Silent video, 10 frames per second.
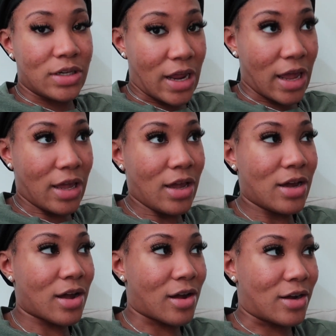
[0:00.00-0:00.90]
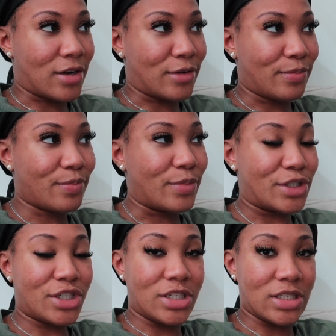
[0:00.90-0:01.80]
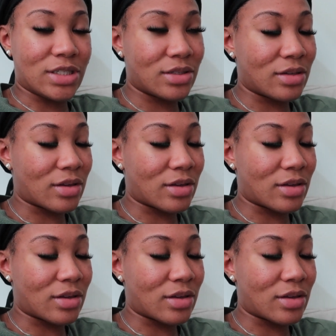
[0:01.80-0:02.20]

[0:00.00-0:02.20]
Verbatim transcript: today. But she just